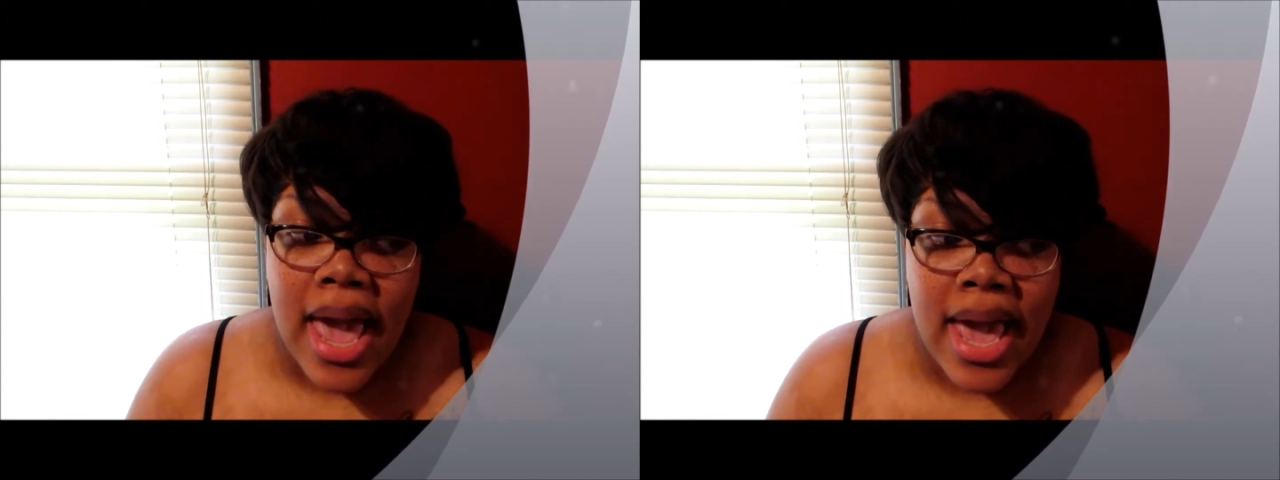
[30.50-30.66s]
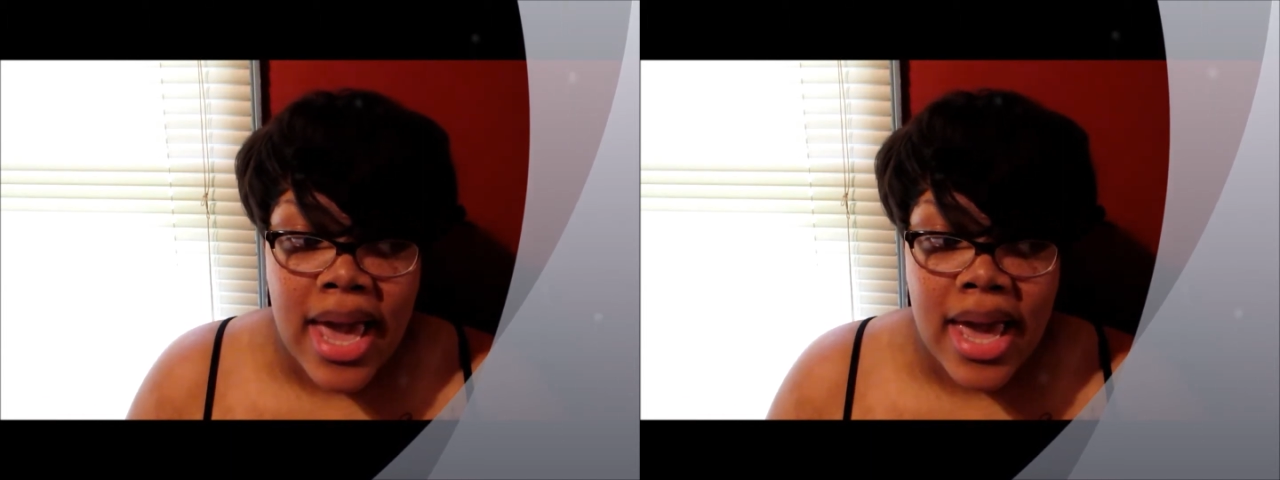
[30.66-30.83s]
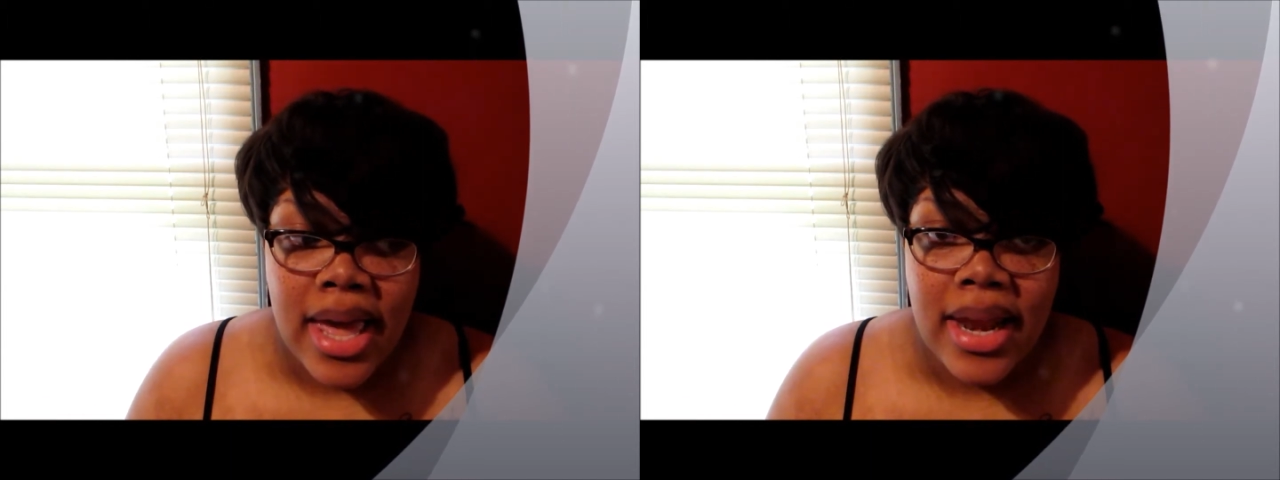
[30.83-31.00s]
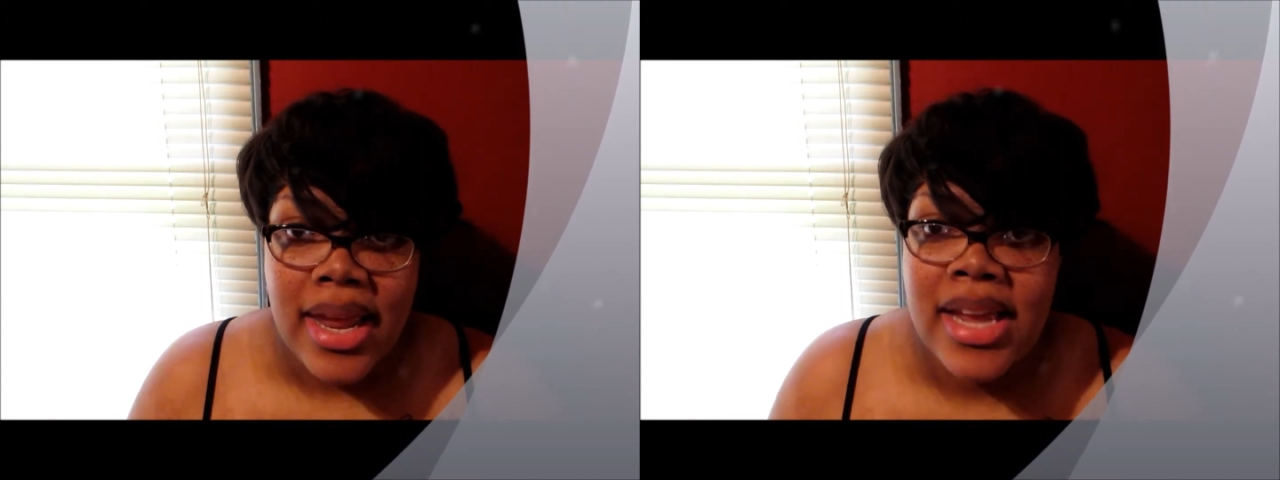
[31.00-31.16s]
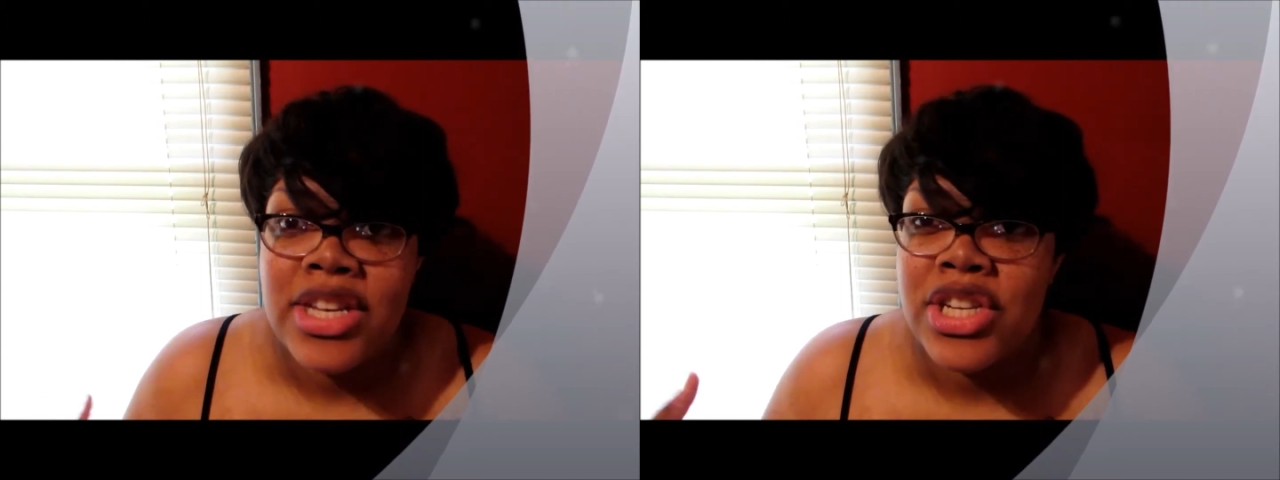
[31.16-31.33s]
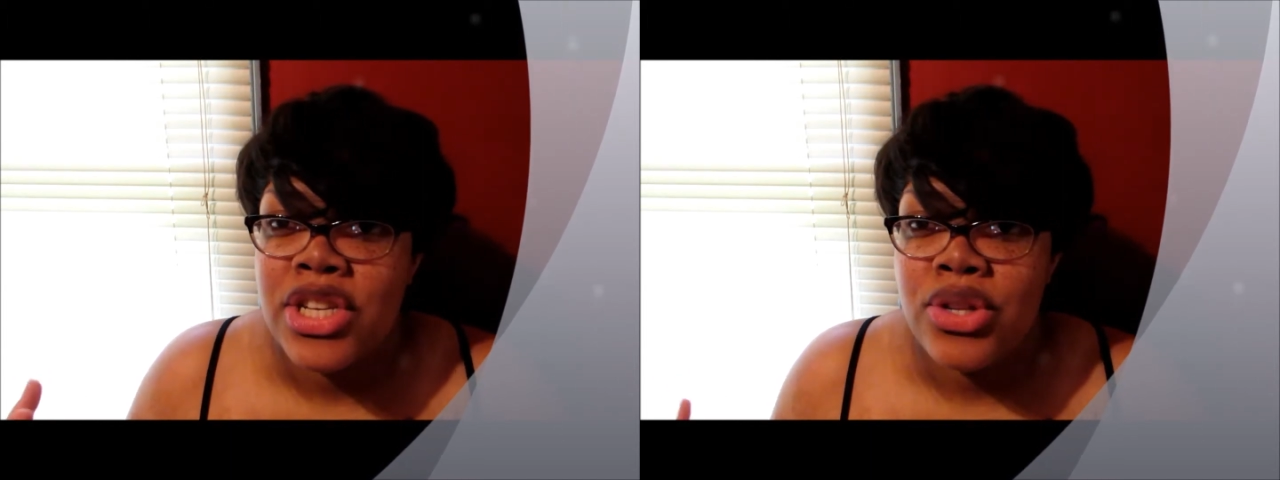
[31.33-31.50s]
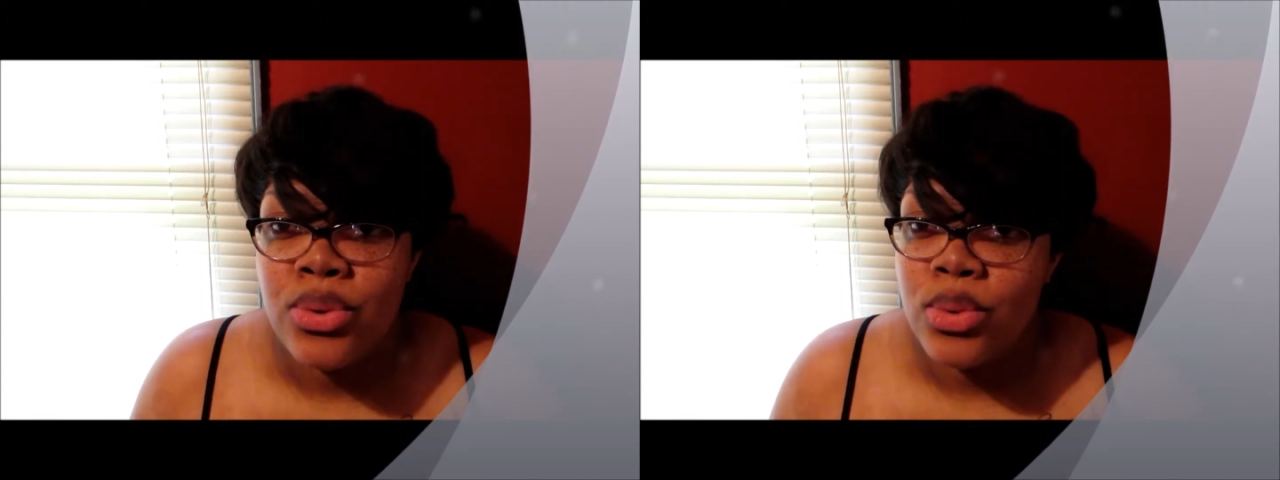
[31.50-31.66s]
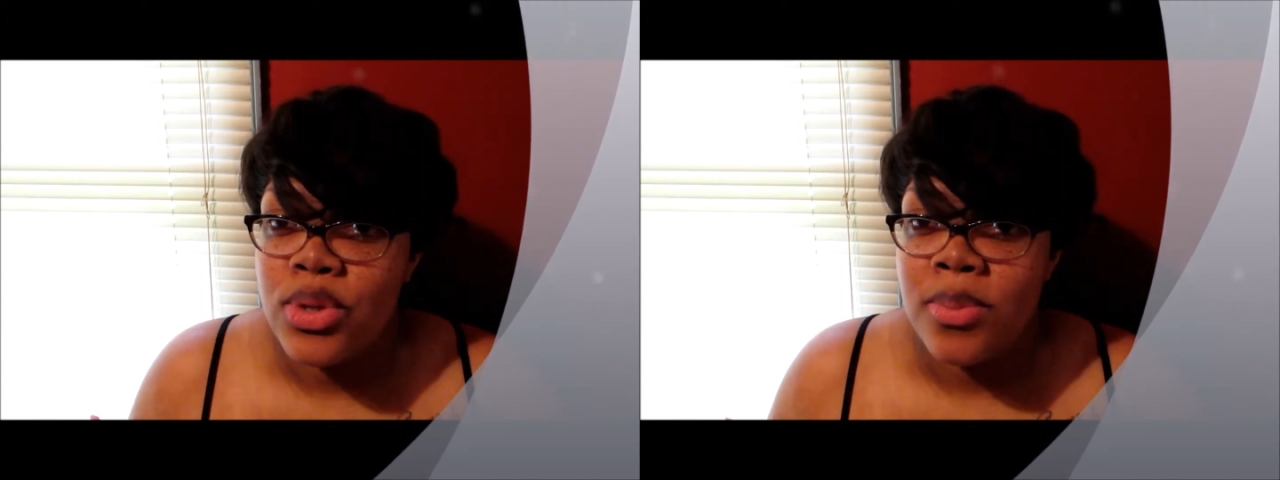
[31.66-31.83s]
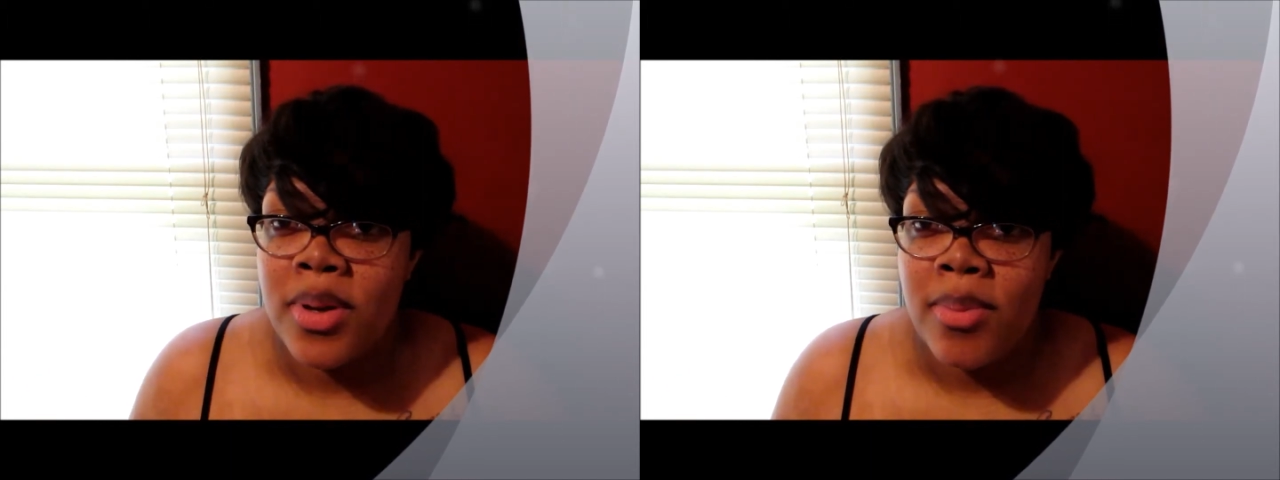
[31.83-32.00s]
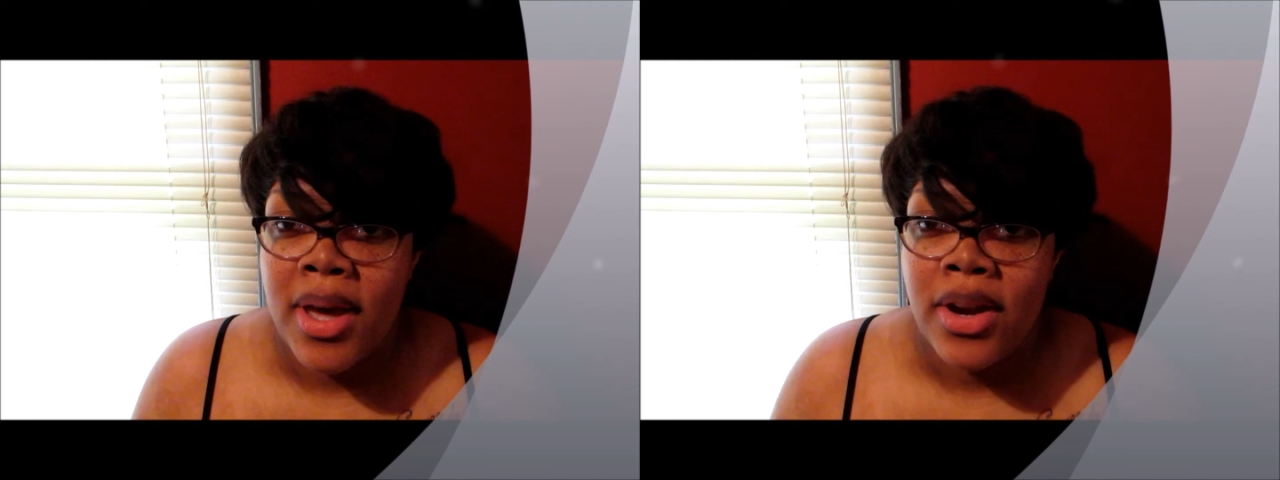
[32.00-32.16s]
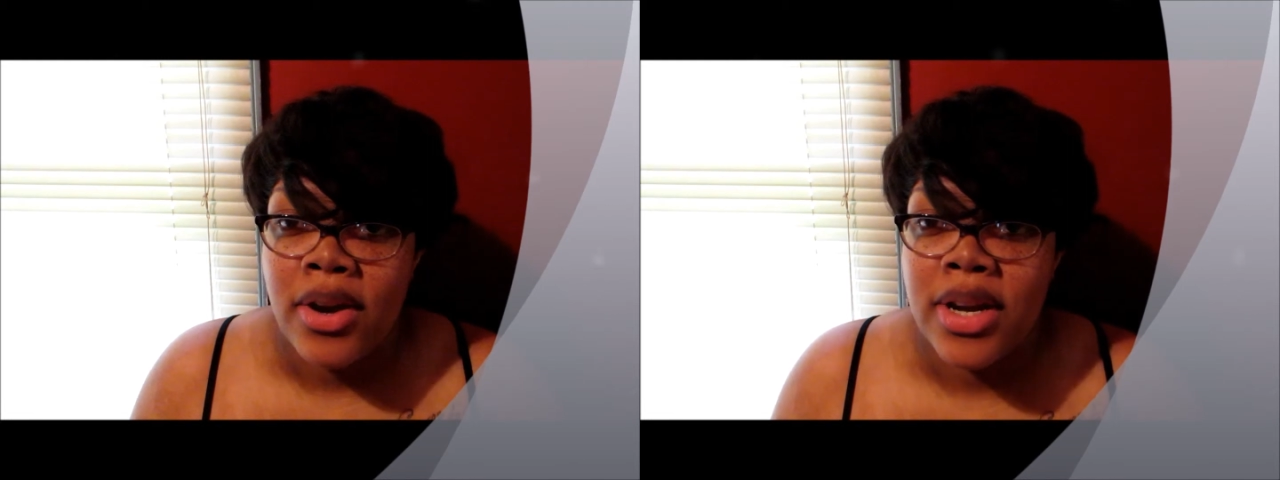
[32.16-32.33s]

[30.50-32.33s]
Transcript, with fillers: and it just suits me better